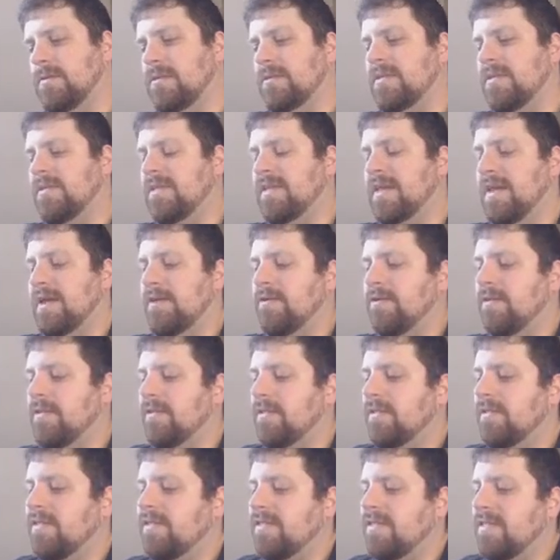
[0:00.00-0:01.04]
Terra
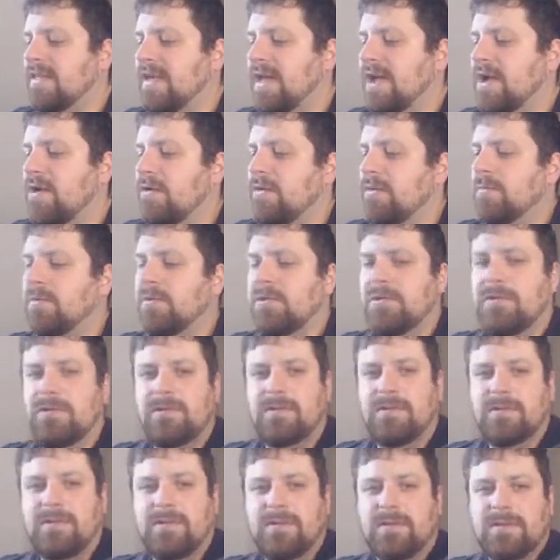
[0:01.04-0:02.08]
the Terrible.
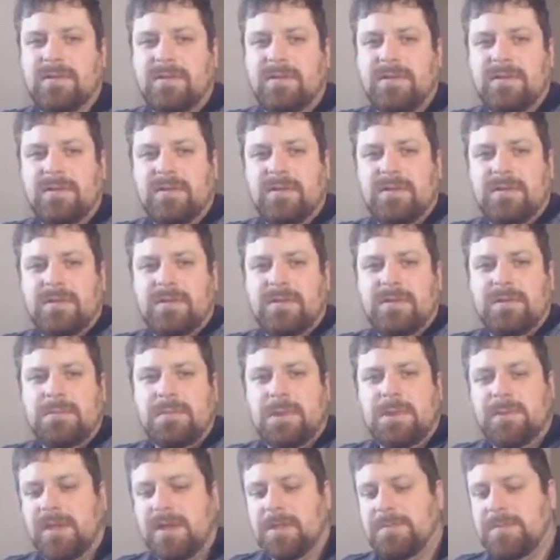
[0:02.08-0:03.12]

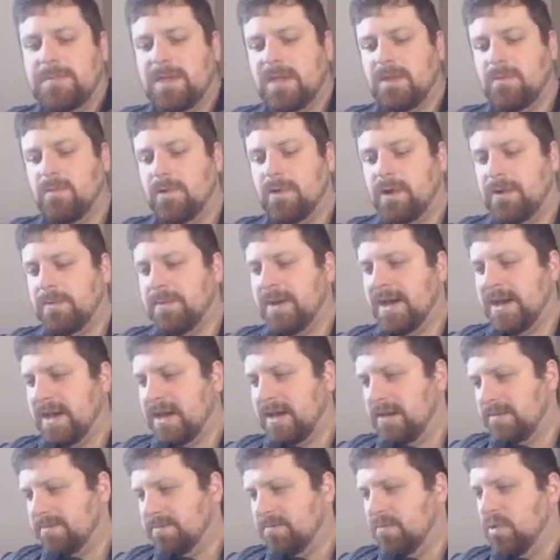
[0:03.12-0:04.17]
Remember that being one of
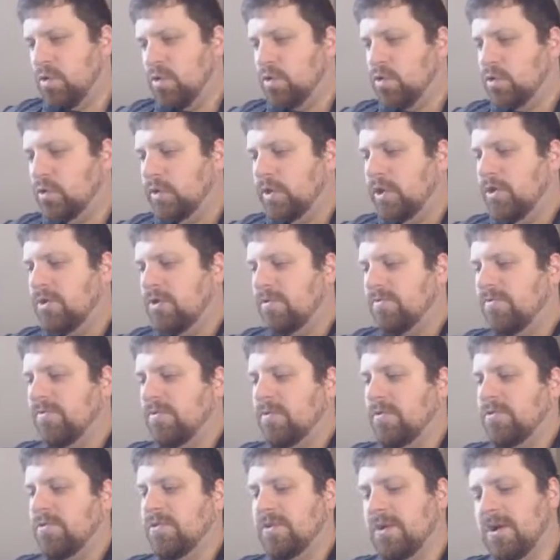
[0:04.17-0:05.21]
my earlier
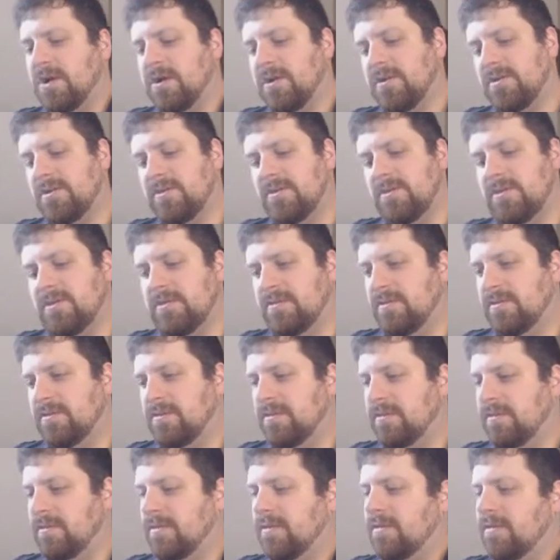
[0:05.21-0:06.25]
first cards.
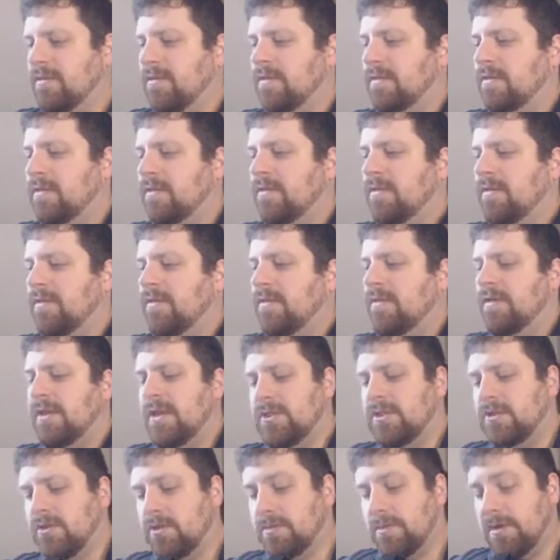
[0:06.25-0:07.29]

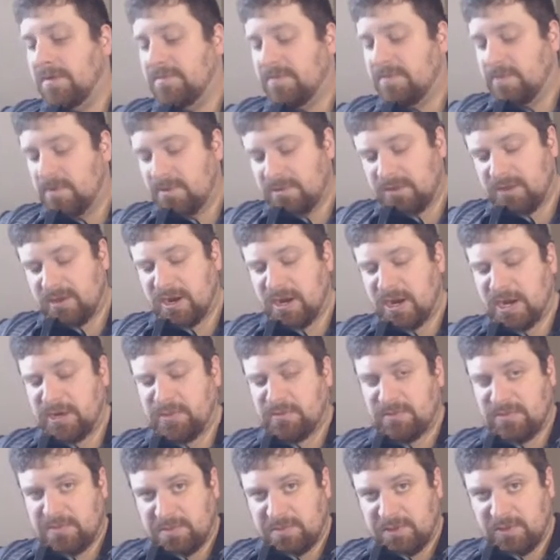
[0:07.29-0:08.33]
Considering my first card
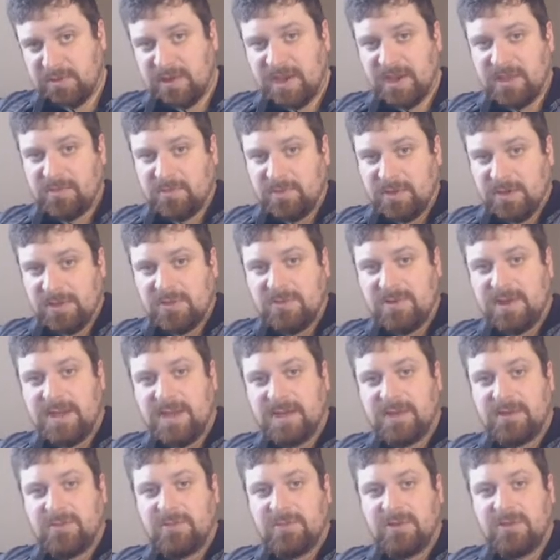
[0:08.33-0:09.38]
was a Blue Eyes White
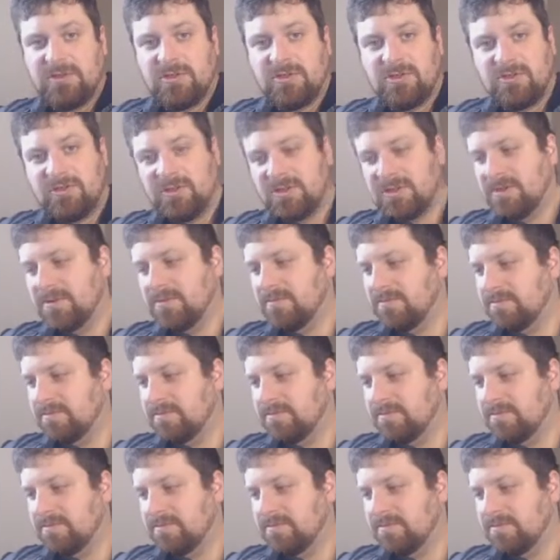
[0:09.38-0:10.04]
Dragon, which, you know,